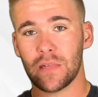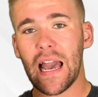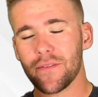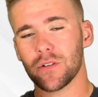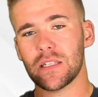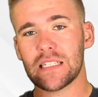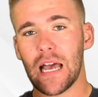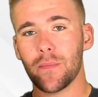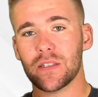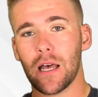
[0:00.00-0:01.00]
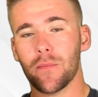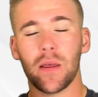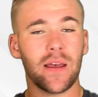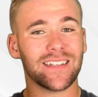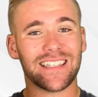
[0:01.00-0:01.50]
After the time is up,
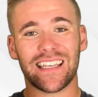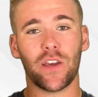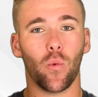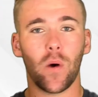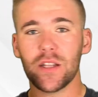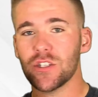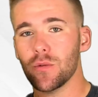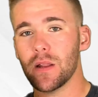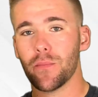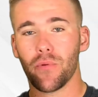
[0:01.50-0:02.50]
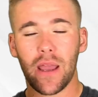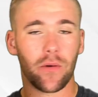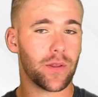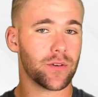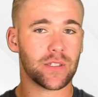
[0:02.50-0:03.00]
taking a 1 to 2 minute break,
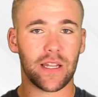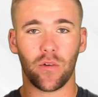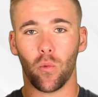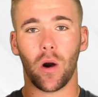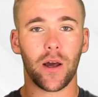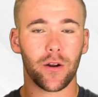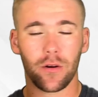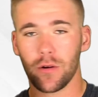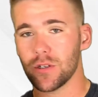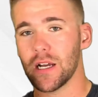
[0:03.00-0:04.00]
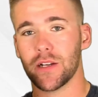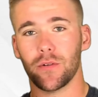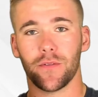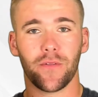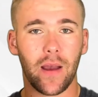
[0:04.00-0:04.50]
whether it's getting water or talking to
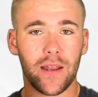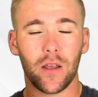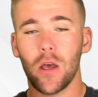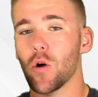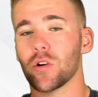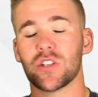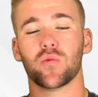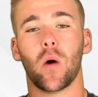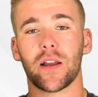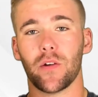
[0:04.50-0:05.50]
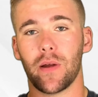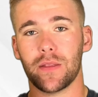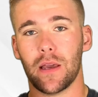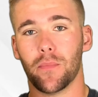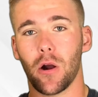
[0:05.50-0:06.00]
a friend or just walking around
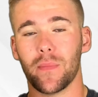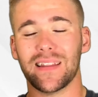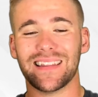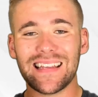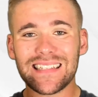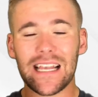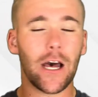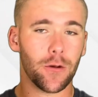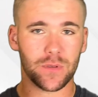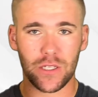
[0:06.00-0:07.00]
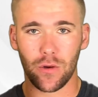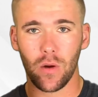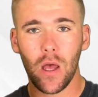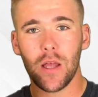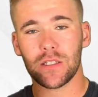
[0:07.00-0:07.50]
the apartment, this helps you
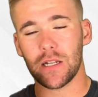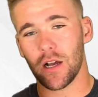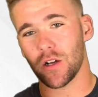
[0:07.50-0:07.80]
to not